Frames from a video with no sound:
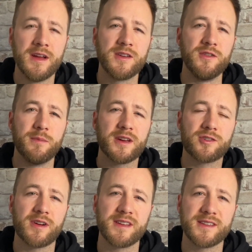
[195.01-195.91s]
You must
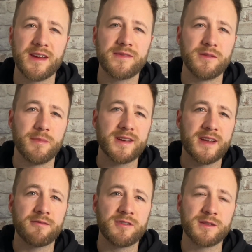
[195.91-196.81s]
trade safe, you must
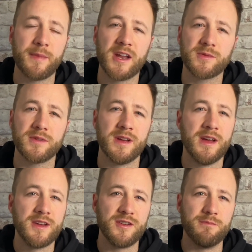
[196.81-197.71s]
have risk management,
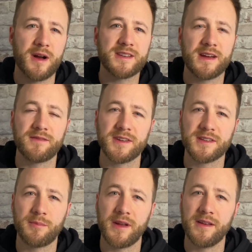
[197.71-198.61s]
you must have
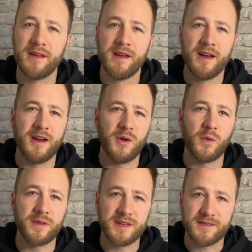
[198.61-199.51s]
discipline, and
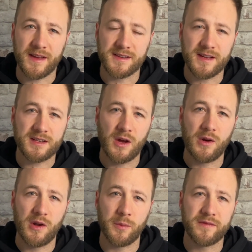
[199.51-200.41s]
all these things that go
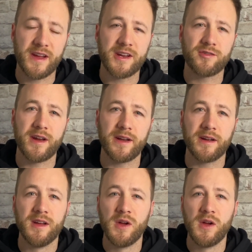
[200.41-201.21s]
along with day trading.